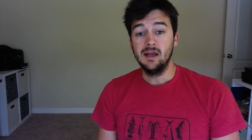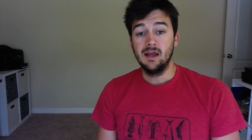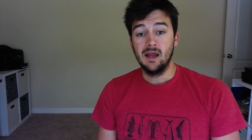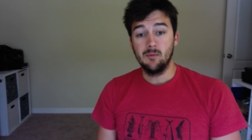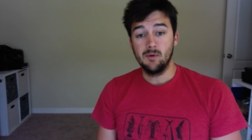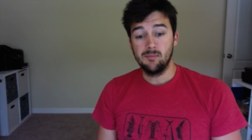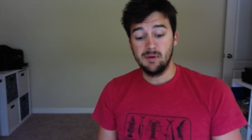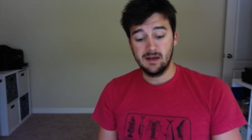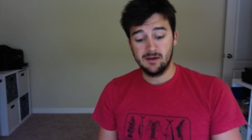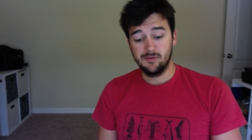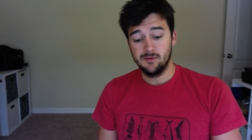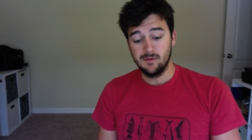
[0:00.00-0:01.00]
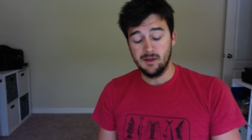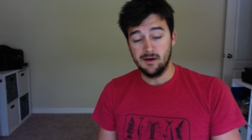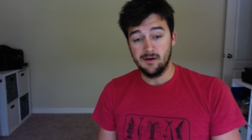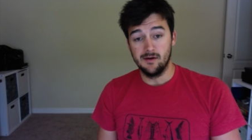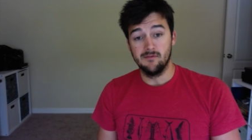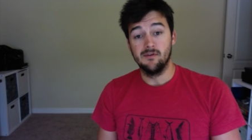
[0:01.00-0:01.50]
And we pick through that
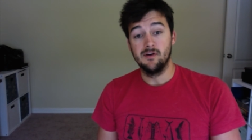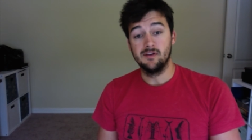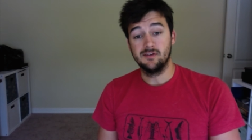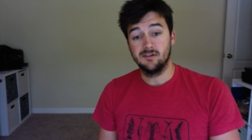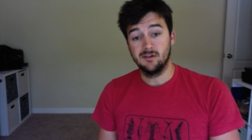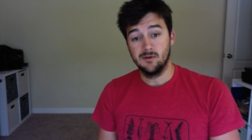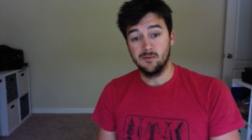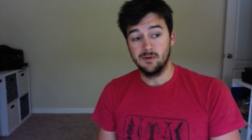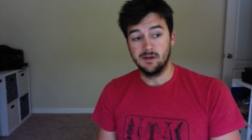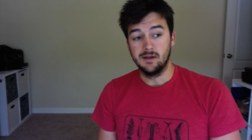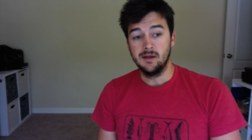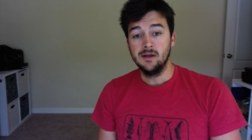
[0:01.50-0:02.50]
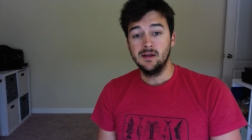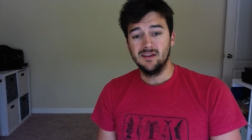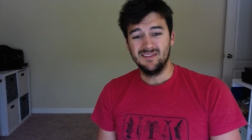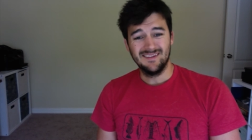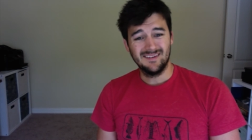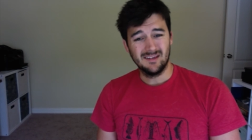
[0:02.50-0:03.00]
area very slowly.
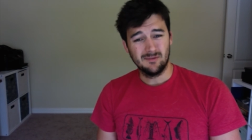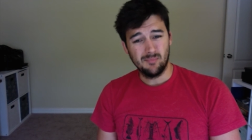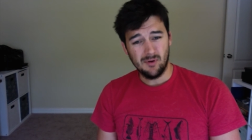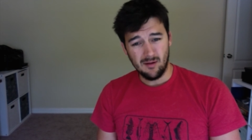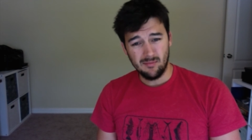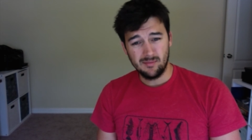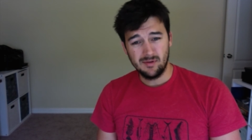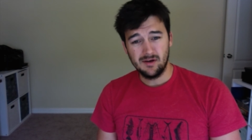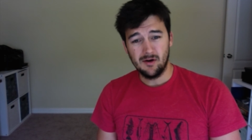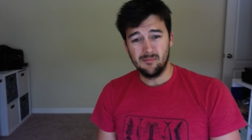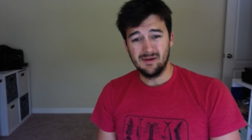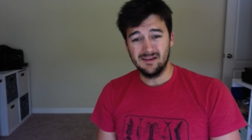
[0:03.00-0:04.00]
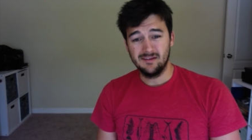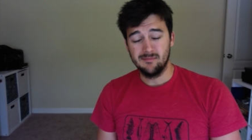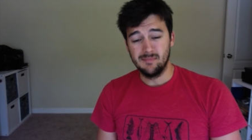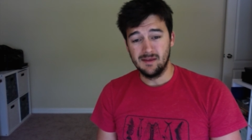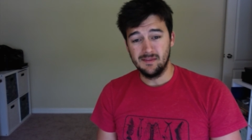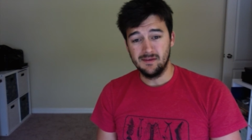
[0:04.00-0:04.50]
This is probably our best
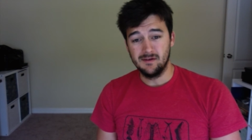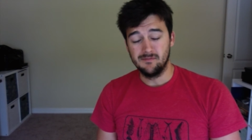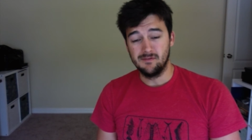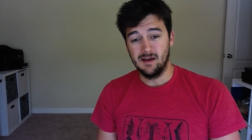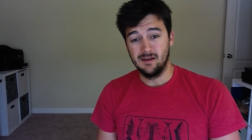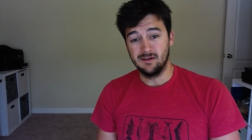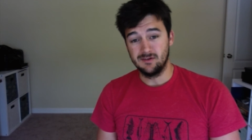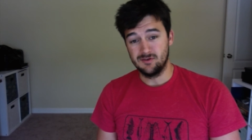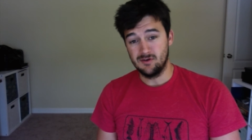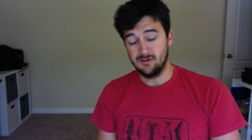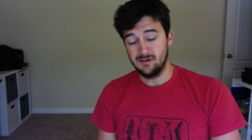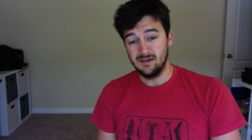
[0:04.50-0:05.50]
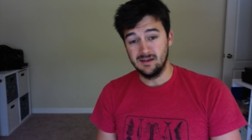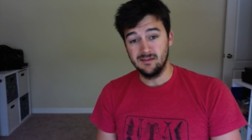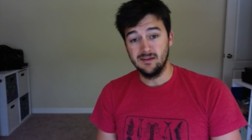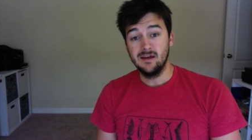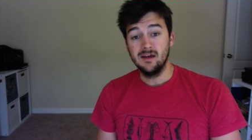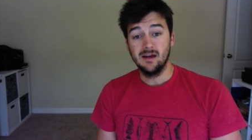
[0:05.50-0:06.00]
method of finding shark
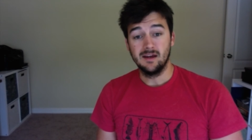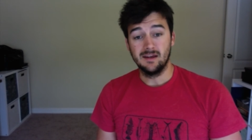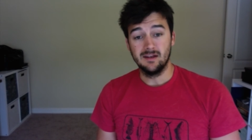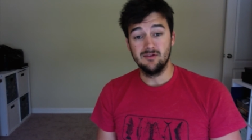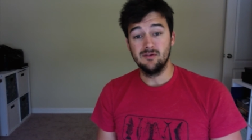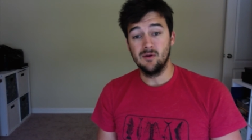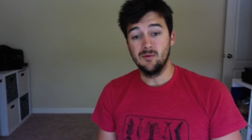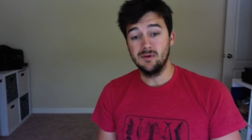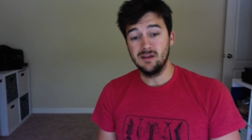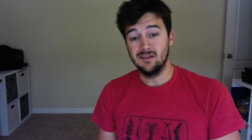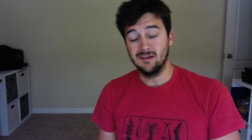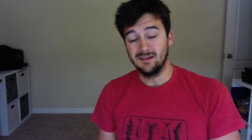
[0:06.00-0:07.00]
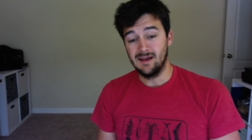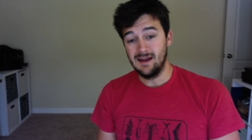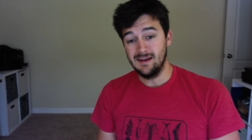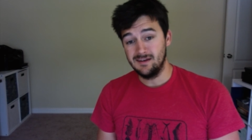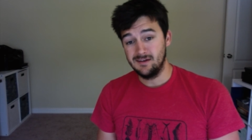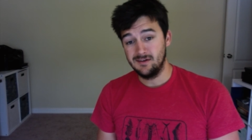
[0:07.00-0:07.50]
teeth. Again, you don't need the
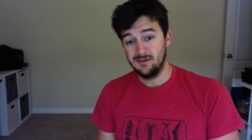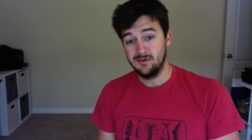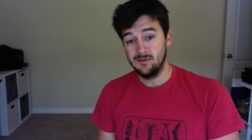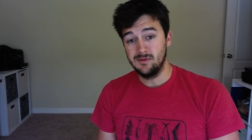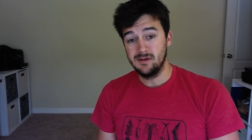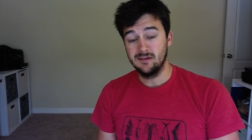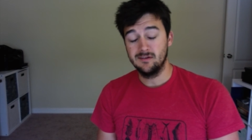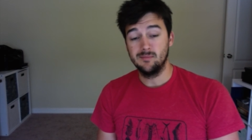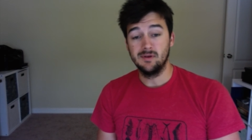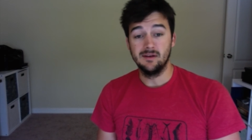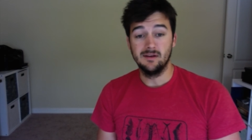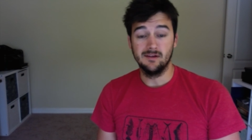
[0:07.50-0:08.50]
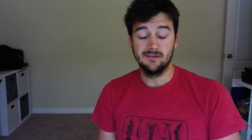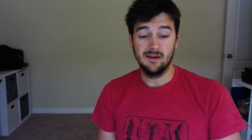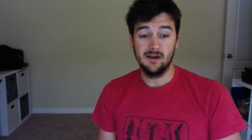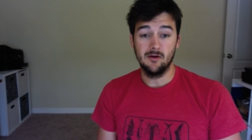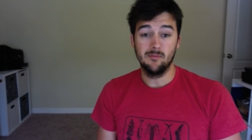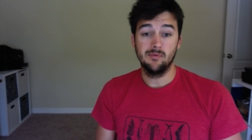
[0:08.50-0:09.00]
light to do this, but it does
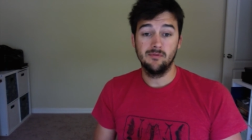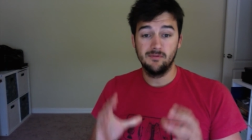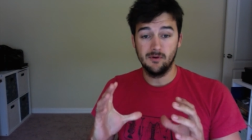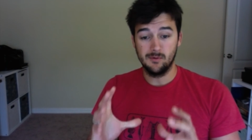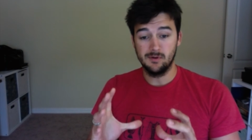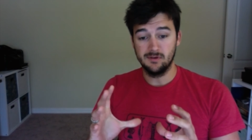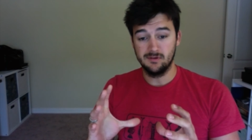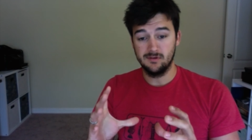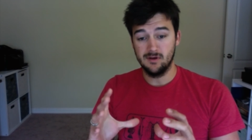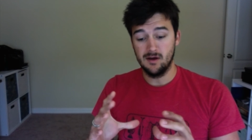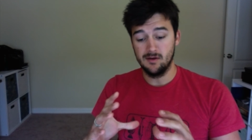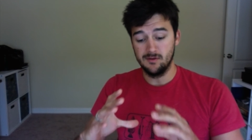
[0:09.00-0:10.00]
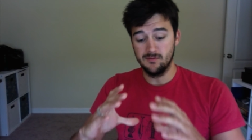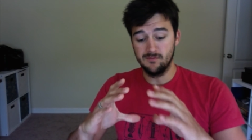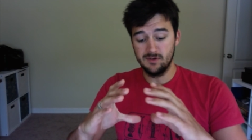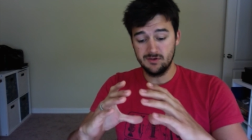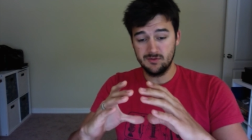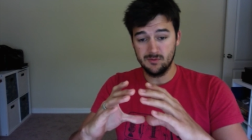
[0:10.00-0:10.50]
help focus your
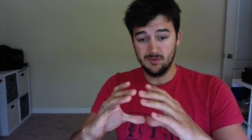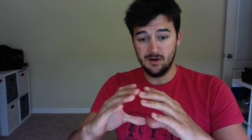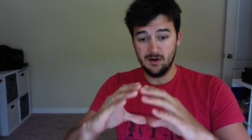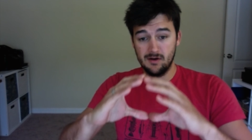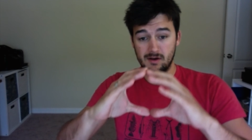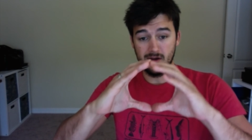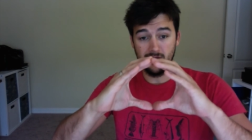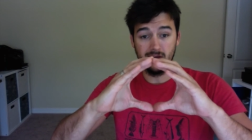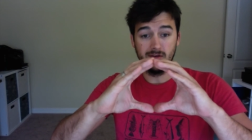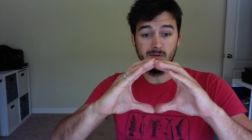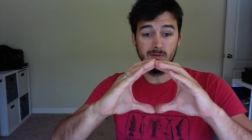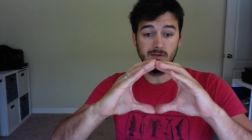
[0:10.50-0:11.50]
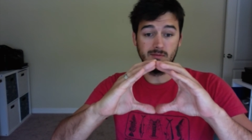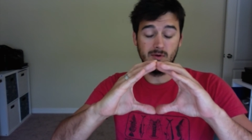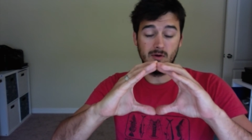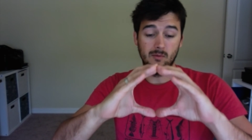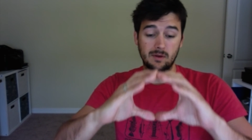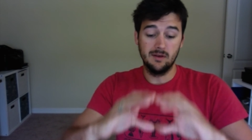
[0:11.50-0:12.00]
visual area into a
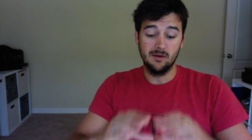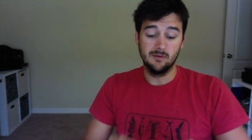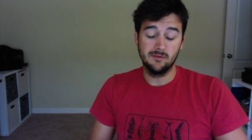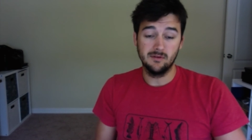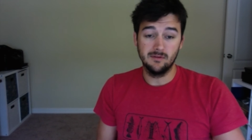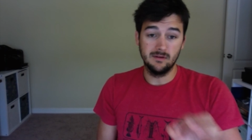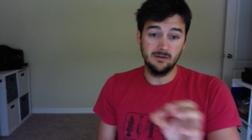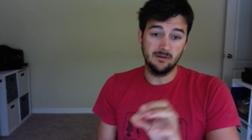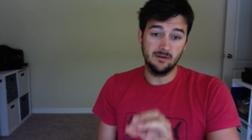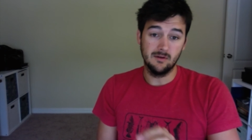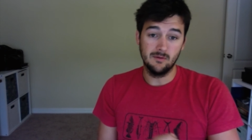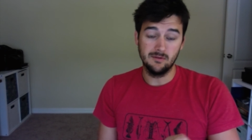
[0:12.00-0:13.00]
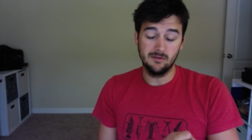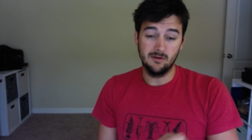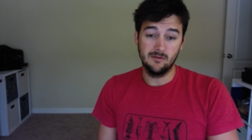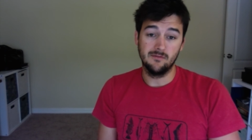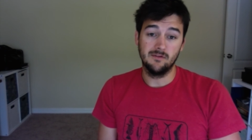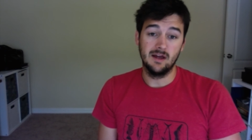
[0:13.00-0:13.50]
small window so that you can notice
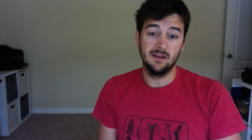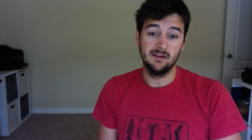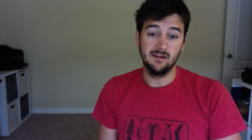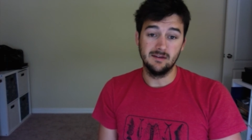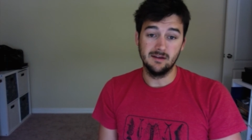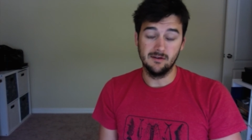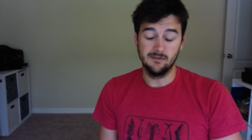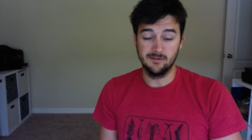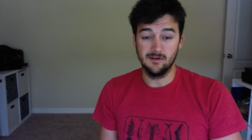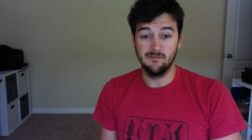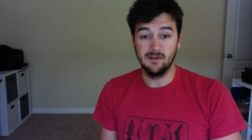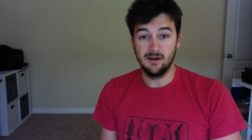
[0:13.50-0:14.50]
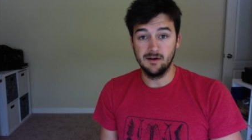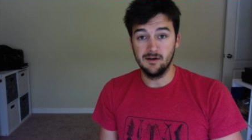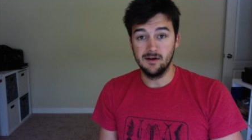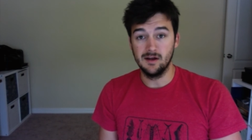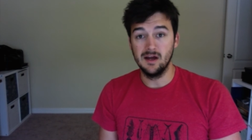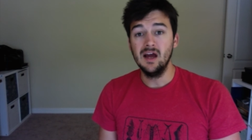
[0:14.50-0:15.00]
all the fine details of that
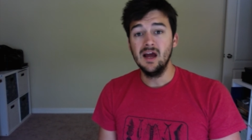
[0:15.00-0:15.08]
area.